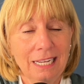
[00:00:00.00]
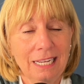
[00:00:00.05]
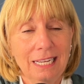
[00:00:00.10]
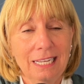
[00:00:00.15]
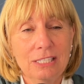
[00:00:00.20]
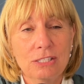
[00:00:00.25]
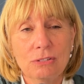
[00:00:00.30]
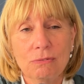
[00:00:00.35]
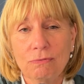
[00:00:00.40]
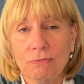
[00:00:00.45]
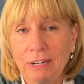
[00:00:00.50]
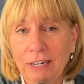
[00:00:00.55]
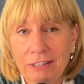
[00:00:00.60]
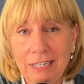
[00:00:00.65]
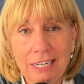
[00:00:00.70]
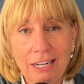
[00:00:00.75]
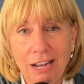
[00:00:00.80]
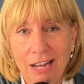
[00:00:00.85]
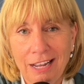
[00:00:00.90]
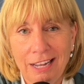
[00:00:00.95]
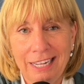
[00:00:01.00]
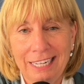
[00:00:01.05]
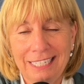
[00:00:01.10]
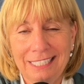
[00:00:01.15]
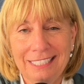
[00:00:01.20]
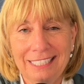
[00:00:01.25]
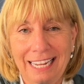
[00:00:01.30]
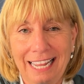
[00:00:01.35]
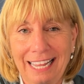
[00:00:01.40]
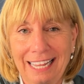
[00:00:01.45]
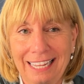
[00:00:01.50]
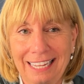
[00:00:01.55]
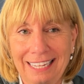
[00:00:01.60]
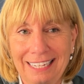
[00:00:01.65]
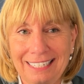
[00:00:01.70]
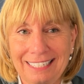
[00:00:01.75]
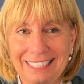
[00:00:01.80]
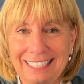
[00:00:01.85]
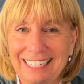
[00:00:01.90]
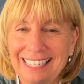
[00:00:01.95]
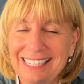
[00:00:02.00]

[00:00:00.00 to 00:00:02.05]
It's very kind. And